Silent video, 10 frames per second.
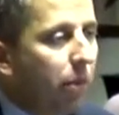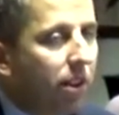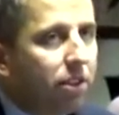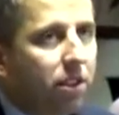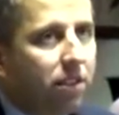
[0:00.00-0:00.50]
And
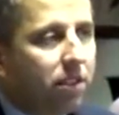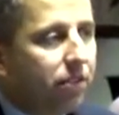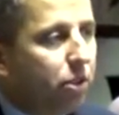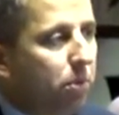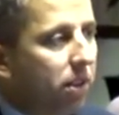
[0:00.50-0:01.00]
we touched on
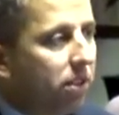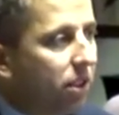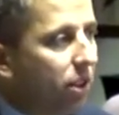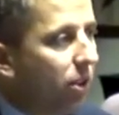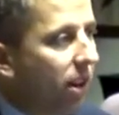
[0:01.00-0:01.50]
this a few
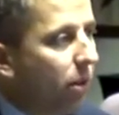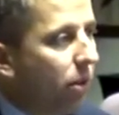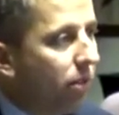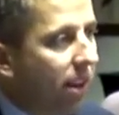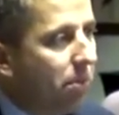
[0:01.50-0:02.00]
minutes ago.
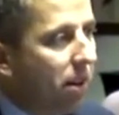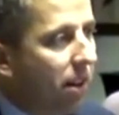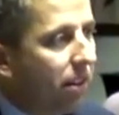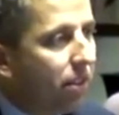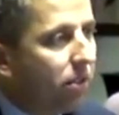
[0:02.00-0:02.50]
However,
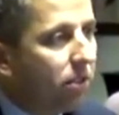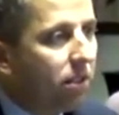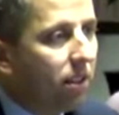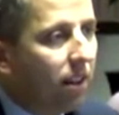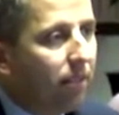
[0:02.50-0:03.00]
antibiotic use